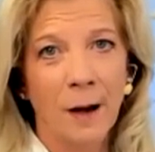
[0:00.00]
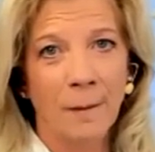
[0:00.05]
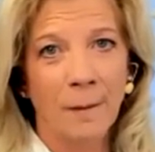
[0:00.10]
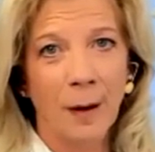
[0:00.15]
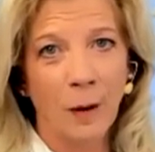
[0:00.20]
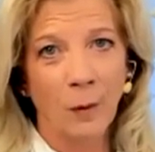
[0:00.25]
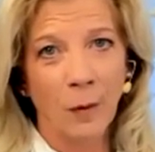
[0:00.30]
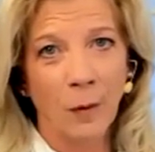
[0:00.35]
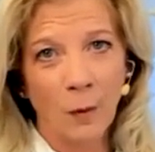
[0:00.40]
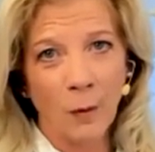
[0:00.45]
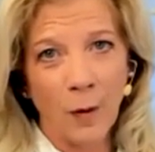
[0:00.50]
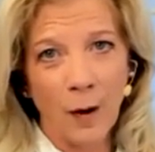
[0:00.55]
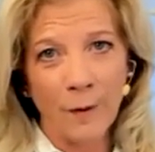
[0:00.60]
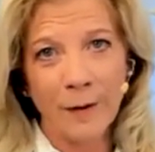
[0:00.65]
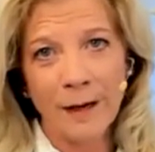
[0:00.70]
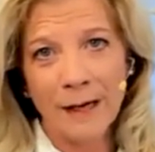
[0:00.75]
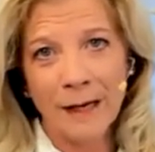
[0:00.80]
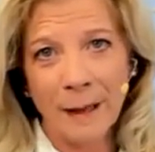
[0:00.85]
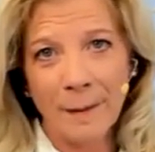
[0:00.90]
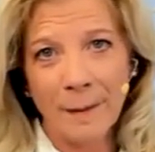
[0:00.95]
but we're
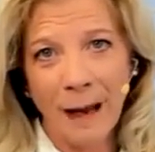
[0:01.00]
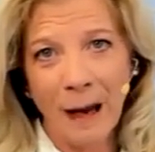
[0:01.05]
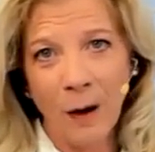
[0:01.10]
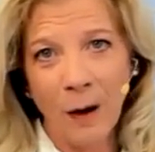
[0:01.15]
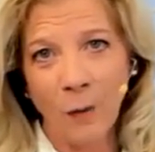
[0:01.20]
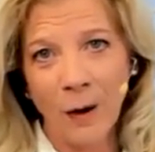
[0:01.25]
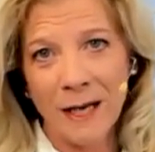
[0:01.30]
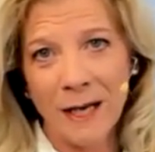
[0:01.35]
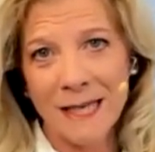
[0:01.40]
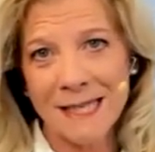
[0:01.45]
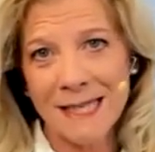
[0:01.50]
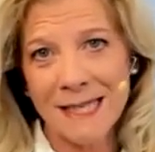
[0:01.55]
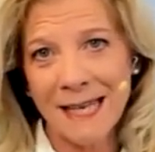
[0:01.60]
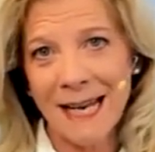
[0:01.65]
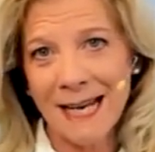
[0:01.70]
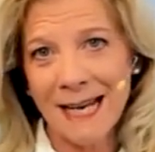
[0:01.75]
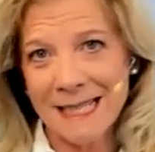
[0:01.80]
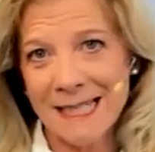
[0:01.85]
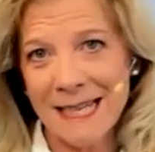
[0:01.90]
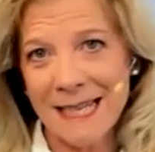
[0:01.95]
worrying about when is the
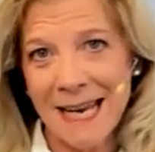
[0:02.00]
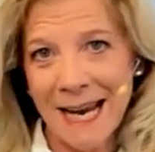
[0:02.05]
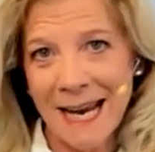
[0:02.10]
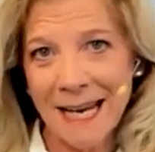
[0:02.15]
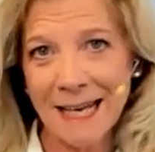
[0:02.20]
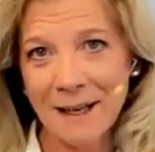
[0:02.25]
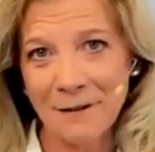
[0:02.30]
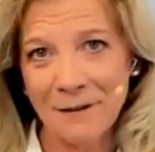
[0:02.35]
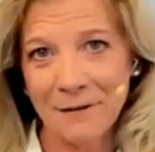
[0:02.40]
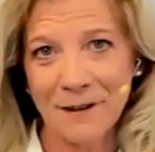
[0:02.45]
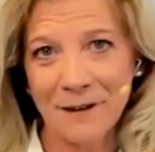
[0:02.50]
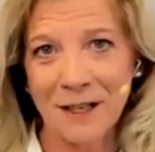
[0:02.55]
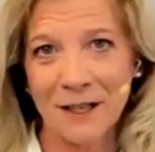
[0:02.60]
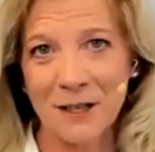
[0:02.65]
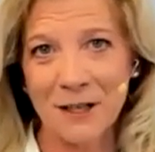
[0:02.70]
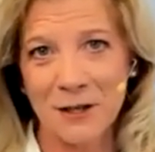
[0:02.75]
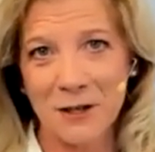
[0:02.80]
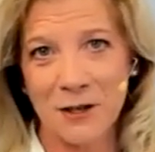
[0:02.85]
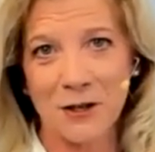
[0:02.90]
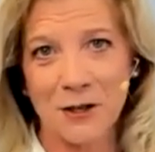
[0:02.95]
next negative
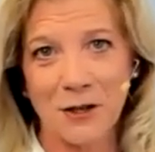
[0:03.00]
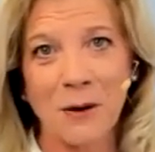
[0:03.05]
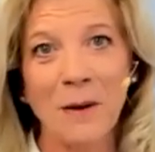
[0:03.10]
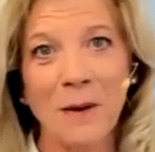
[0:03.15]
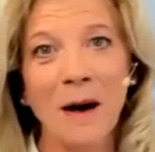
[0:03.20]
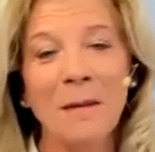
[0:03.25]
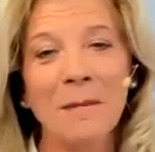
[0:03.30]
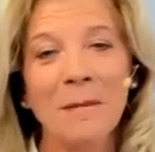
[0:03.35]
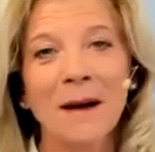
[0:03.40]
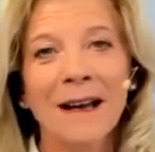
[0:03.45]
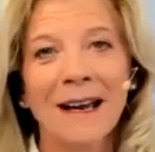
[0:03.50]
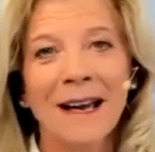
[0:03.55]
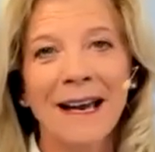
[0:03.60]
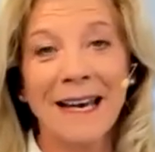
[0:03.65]
going to show up